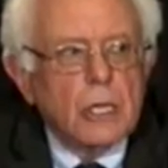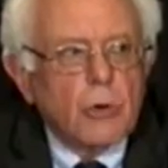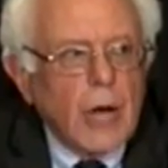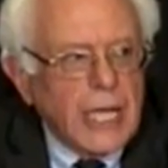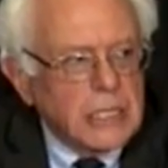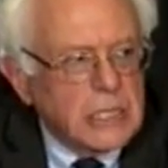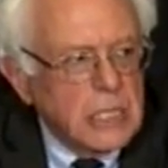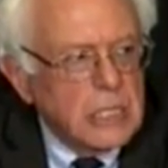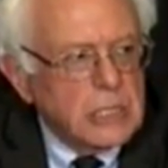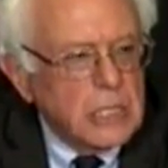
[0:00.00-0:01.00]

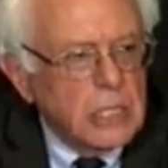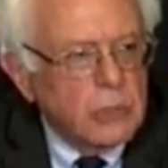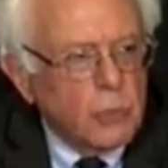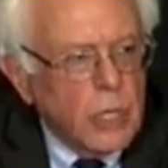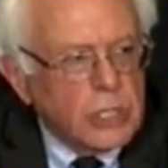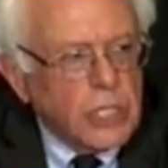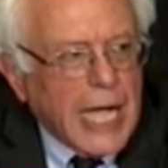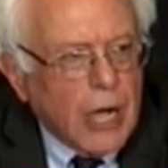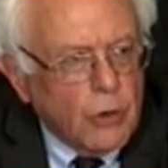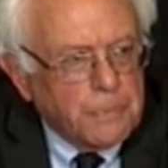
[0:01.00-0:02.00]
Crises in which
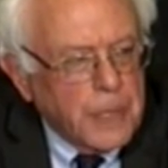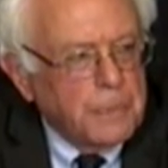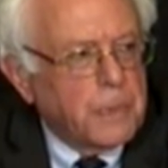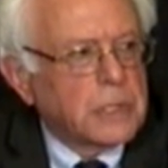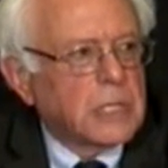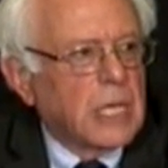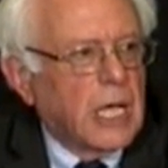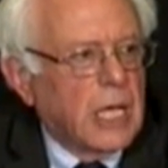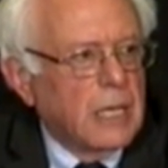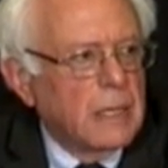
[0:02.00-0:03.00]
our people
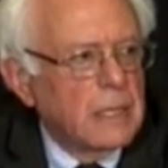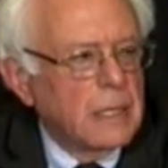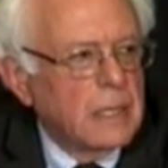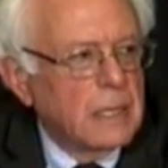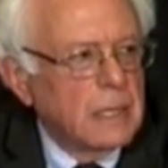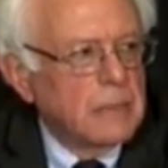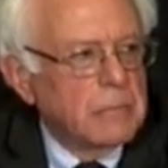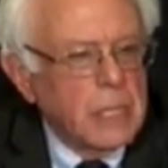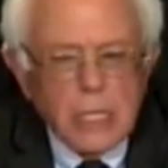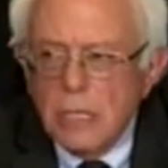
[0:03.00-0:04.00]
today,
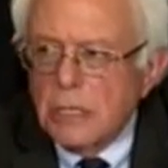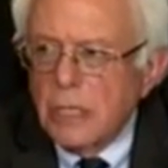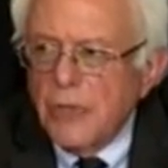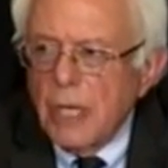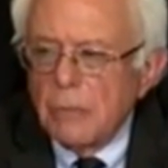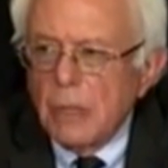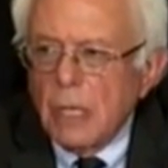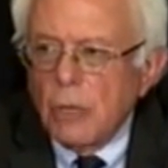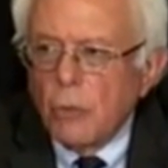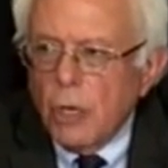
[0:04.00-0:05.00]
millions of them,
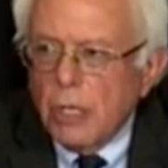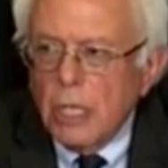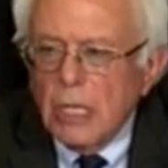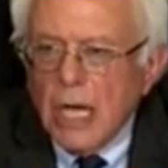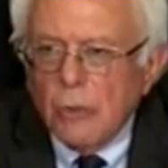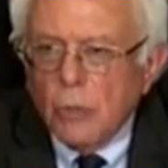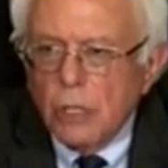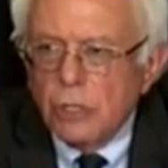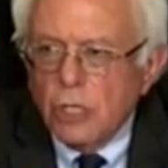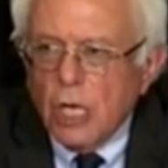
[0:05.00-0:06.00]
are working not
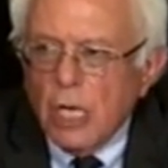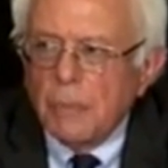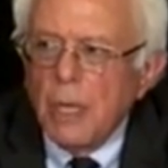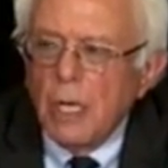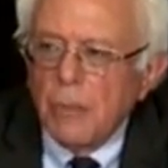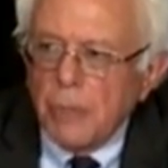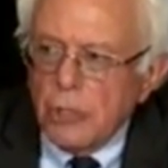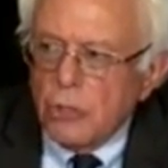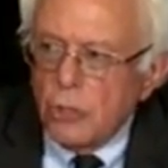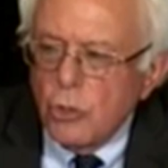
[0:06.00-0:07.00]
one job,
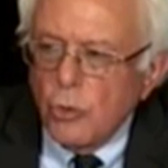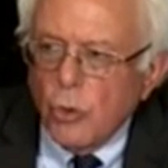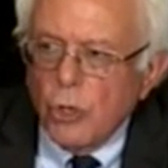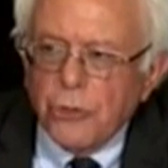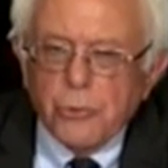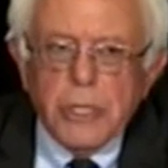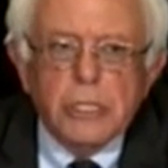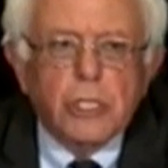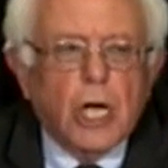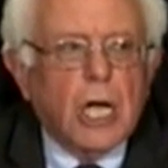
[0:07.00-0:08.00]
but 2 or
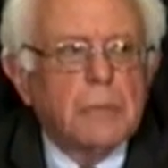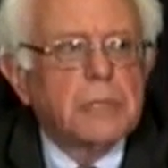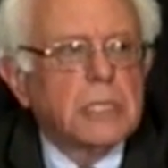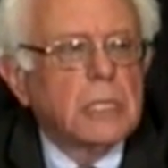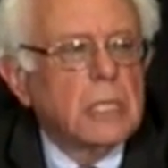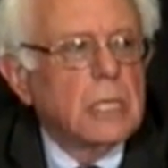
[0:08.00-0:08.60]
3 jobs,